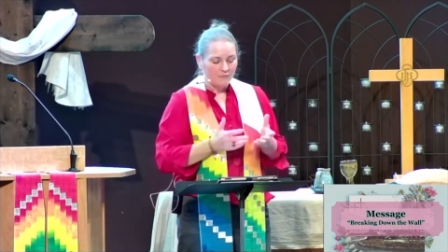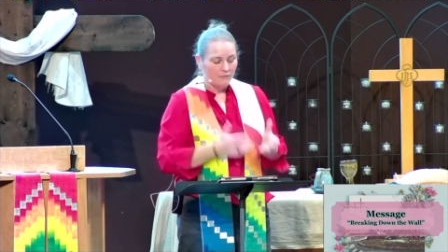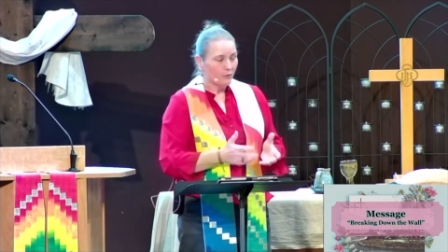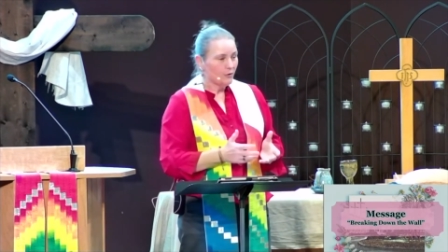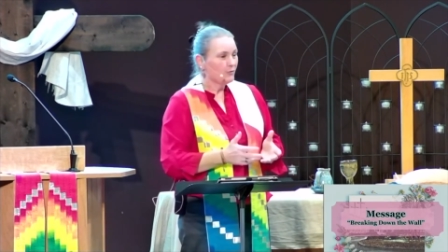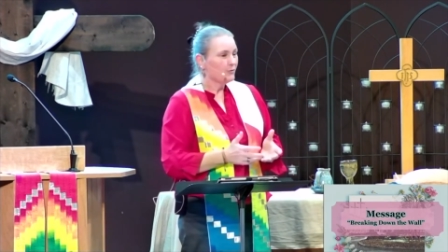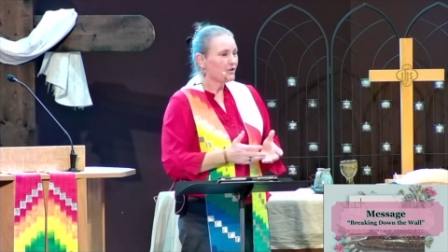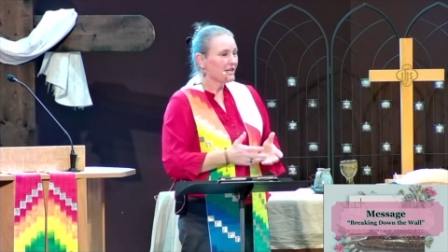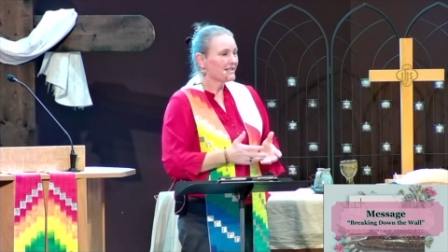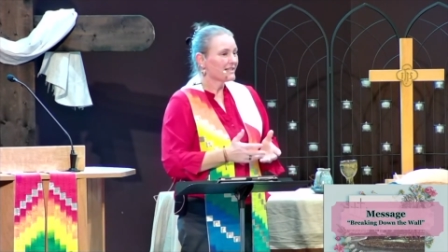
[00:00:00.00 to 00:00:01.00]
through
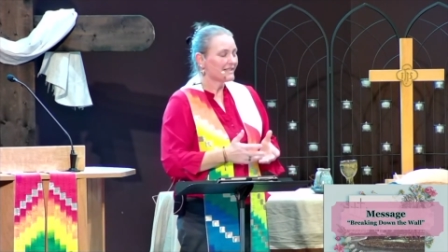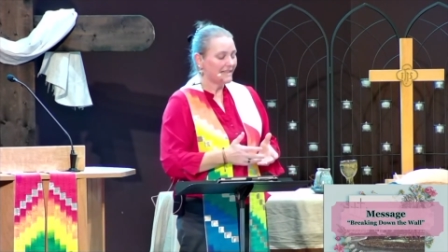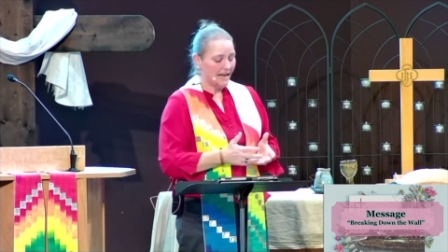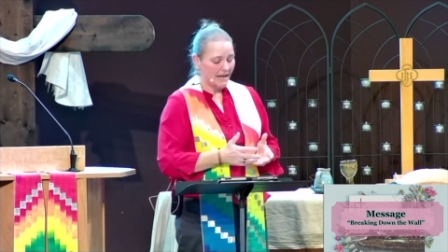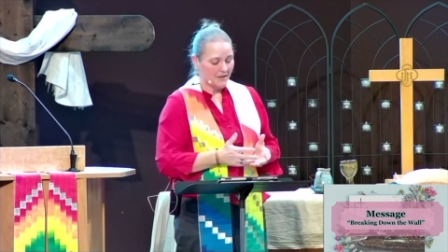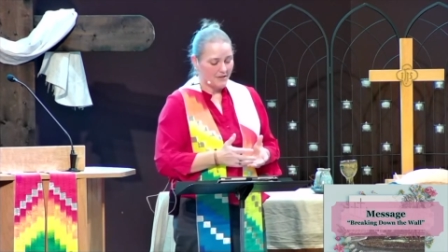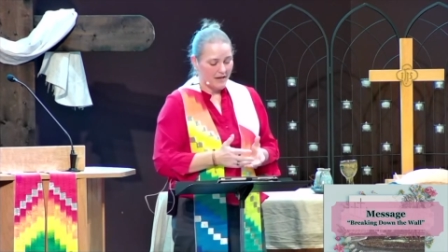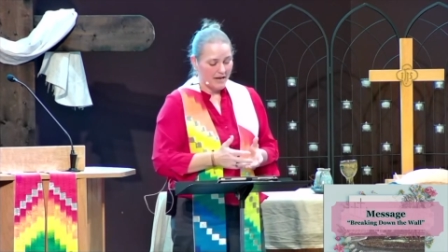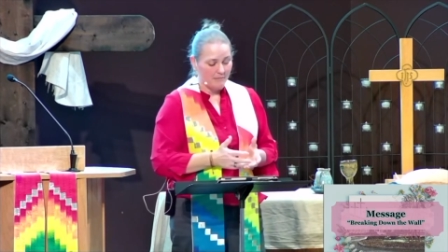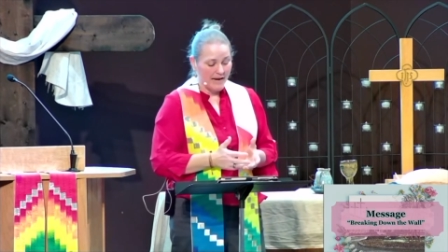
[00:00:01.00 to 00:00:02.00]
Jesus' death
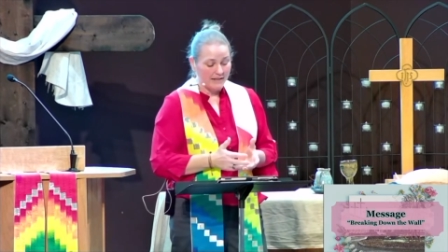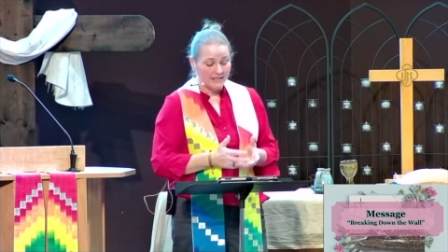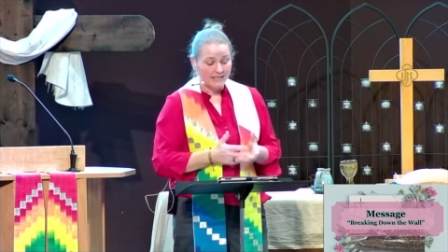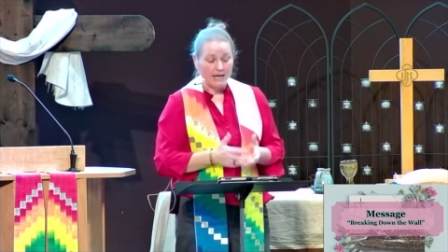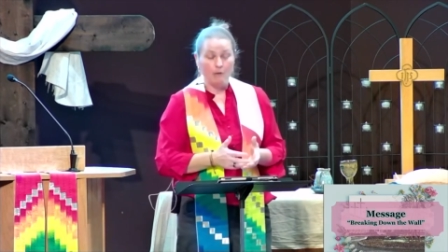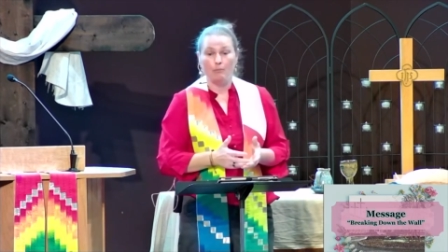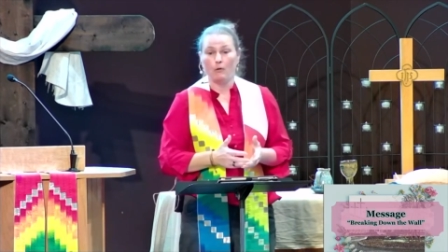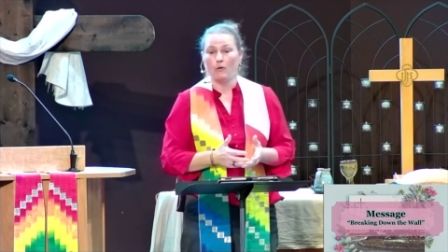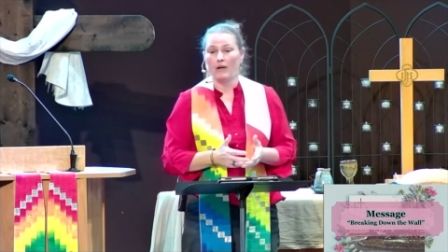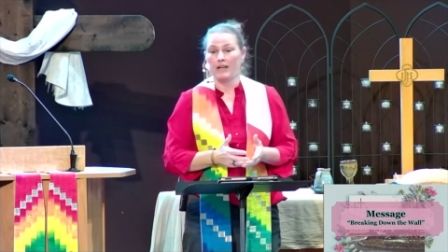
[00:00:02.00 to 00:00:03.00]
and made the
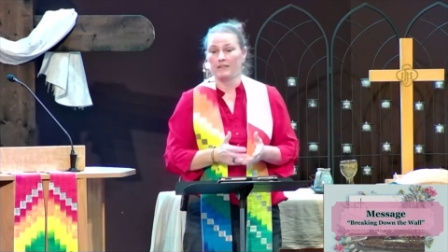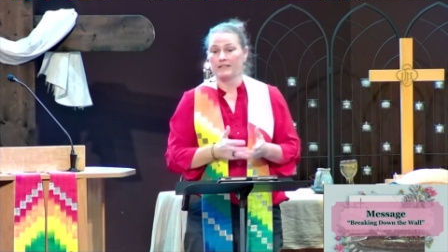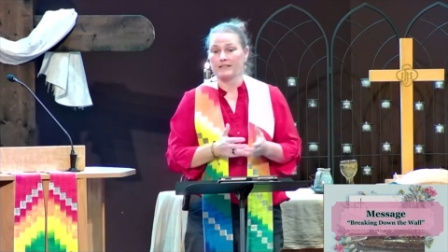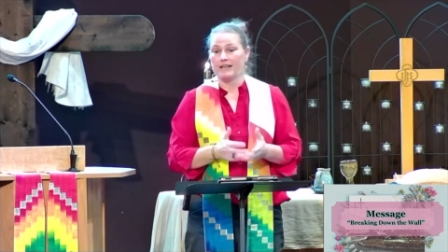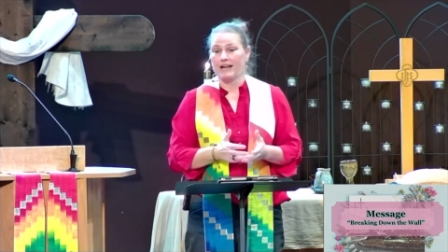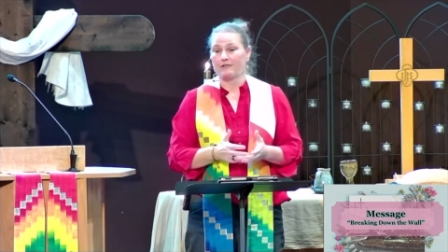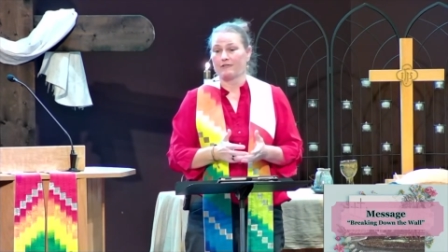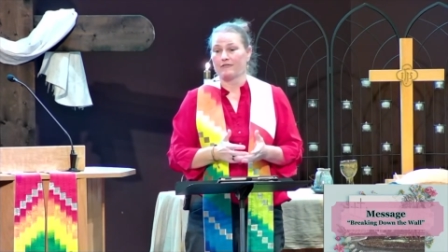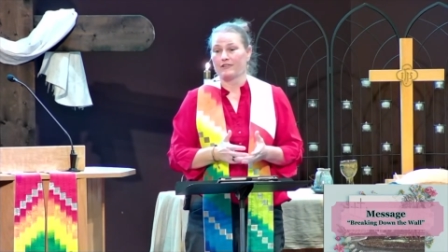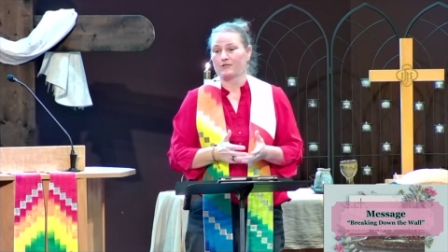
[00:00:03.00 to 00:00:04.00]
temple and the
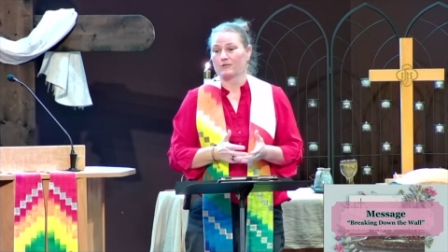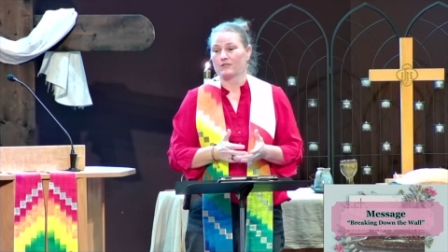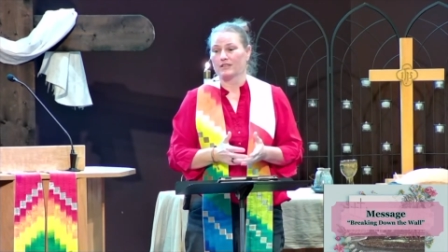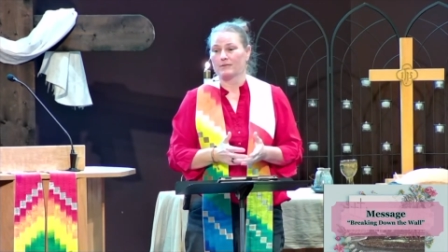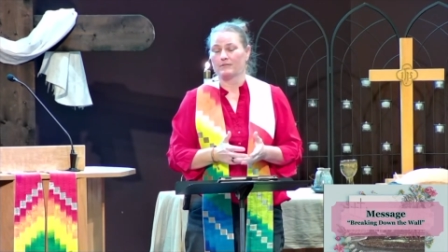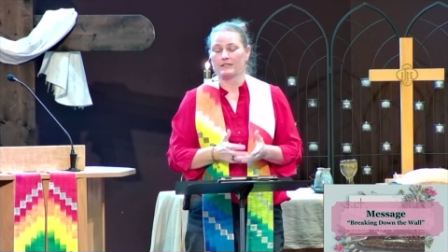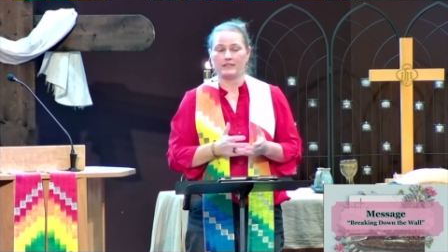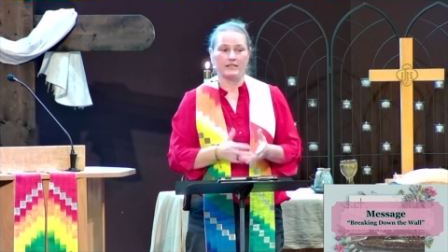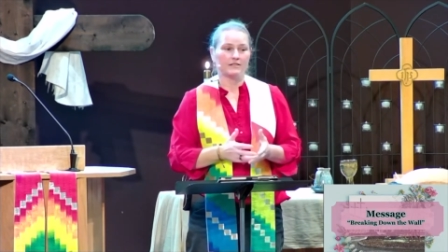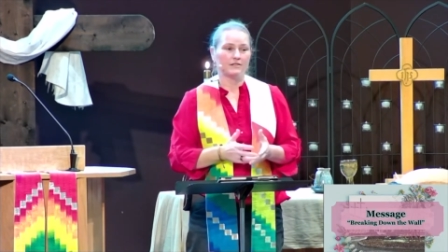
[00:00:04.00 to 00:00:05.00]
sacrificial
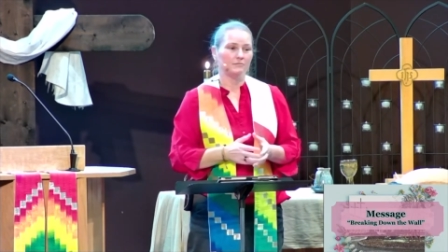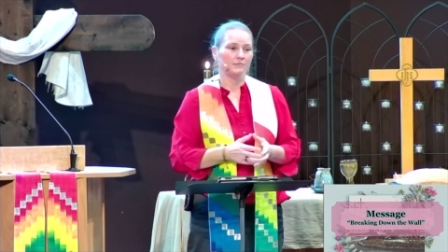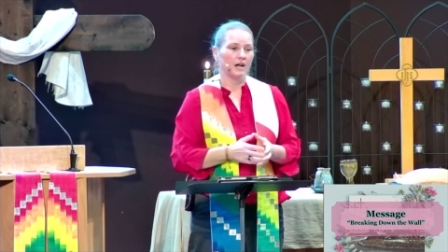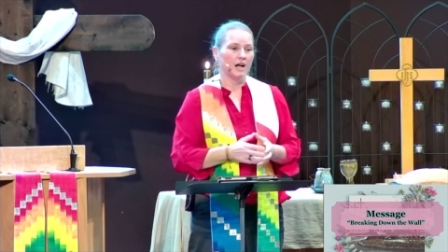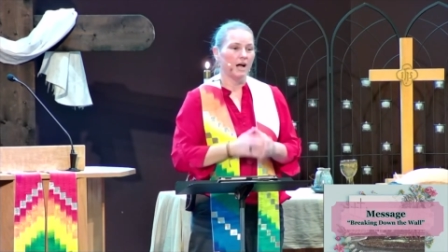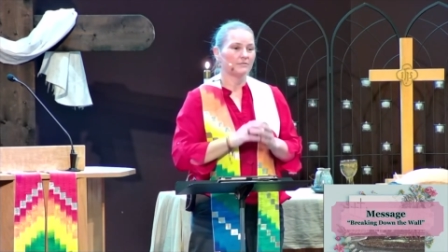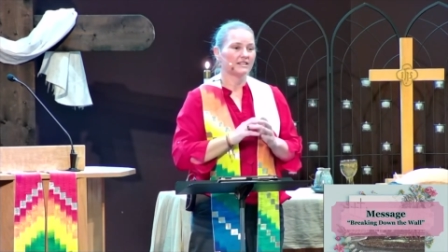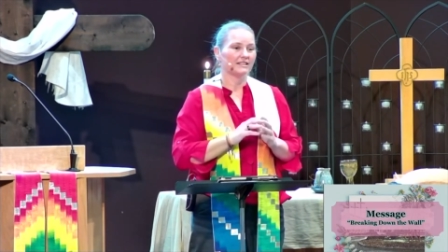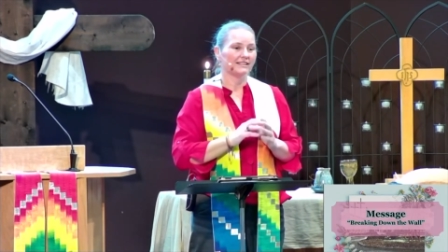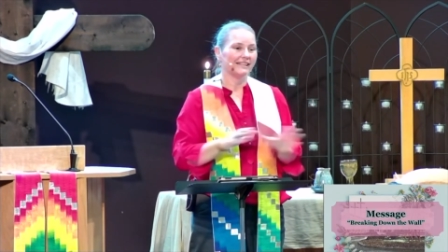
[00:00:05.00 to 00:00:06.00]
system
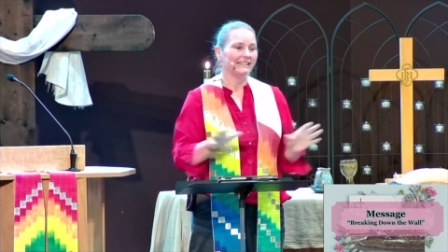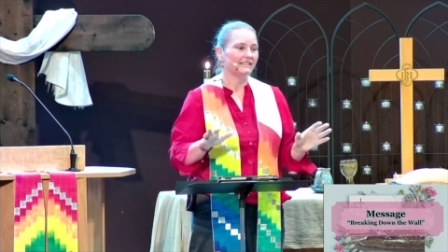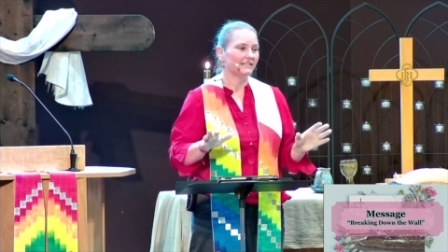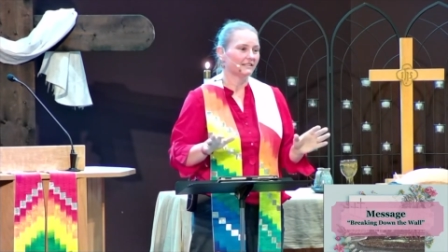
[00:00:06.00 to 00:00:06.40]
obsolete.